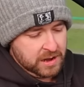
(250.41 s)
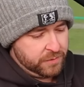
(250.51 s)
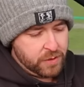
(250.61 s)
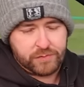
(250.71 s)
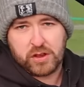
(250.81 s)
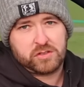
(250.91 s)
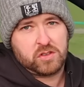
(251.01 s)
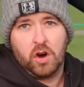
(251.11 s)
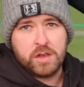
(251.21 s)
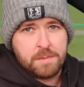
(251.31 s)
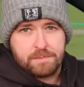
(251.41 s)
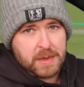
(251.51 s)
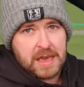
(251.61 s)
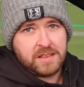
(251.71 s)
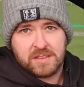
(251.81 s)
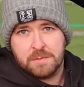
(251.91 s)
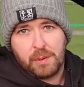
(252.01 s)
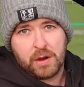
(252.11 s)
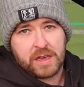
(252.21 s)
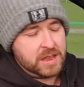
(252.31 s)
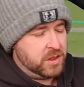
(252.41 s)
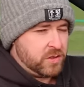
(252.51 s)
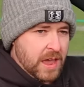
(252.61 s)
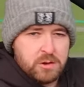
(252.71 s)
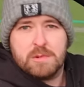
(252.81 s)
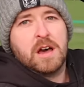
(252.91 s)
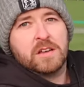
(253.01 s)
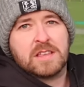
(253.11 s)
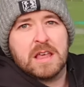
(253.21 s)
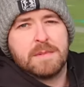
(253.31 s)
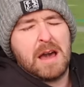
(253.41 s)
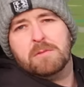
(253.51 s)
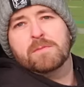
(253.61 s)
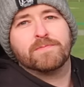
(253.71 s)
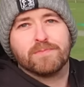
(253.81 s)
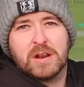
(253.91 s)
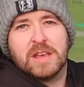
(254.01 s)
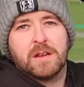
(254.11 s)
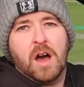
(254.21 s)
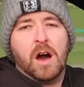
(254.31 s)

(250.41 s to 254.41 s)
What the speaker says: If you've just got your keys in your pocket and you cannot be asked to get them out, brilliant.